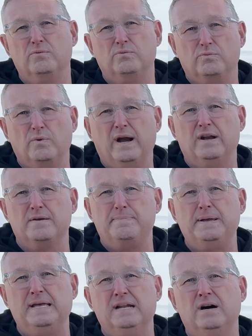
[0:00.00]
wear the
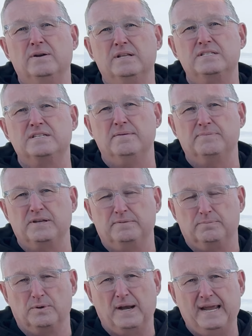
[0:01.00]
pin out and
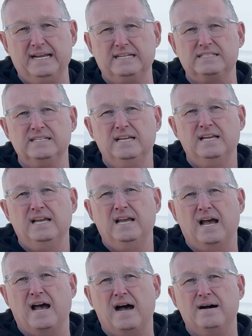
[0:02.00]
something breaks,
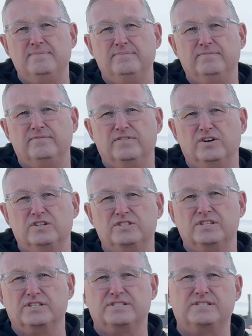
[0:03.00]

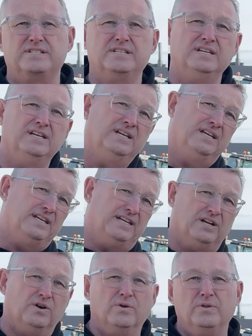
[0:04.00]
versus,
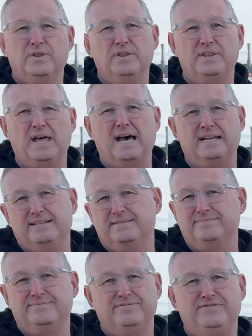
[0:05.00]
you know, that
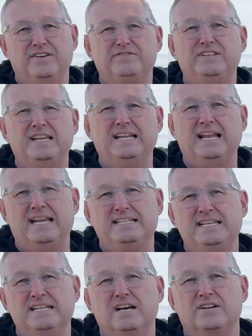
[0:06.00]

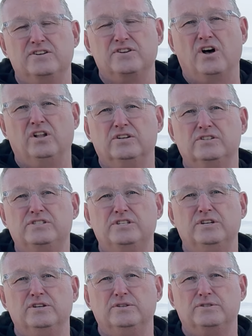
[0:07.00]

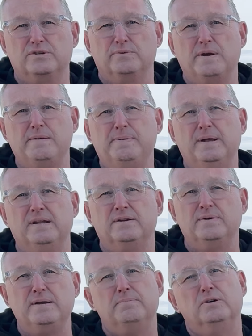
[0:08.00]
$1,500–$1,800 to repin
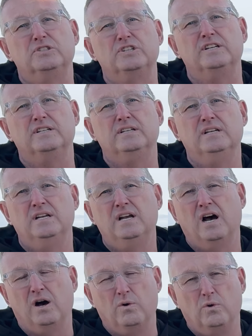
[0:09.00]
and rebushing
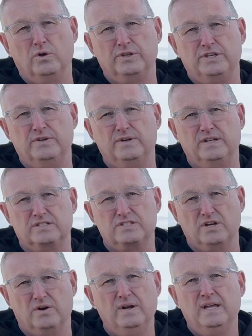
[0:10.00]
a whole unit.
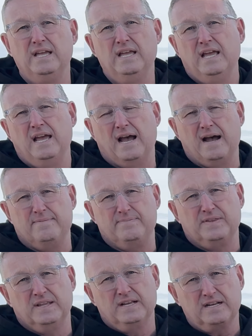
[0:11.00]
So
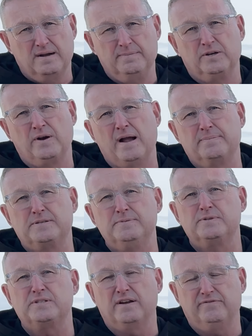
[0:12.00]
come and grab
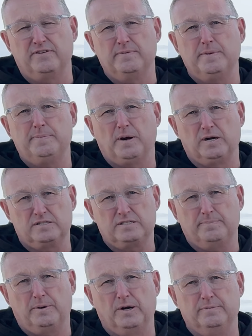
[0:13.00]
some stuff from the parts
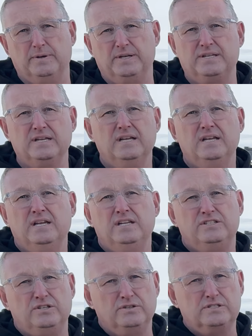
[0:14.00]
department,
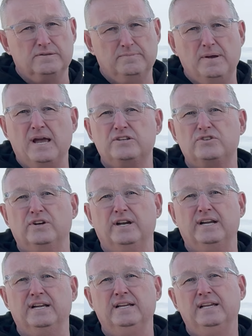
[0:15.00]
do some
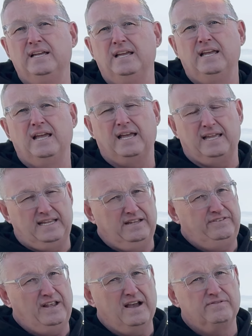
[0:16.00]
measuring.
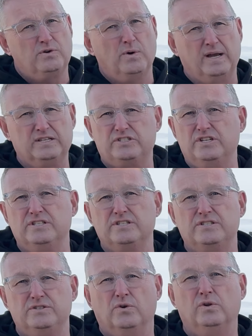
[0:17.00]
If you have
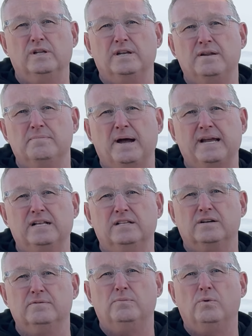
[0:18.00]
questions, Nolan and Michael
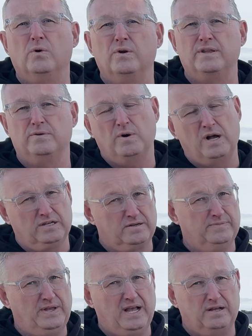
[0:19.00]
are more than
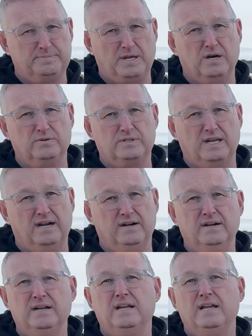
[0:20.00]
welcome to help you out
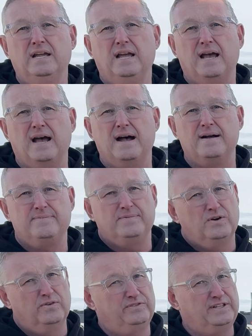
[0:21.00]
there.
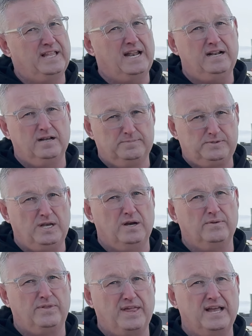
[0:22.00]
Hopefully that helps you
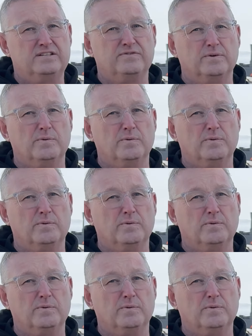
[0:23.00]
out. Thanks for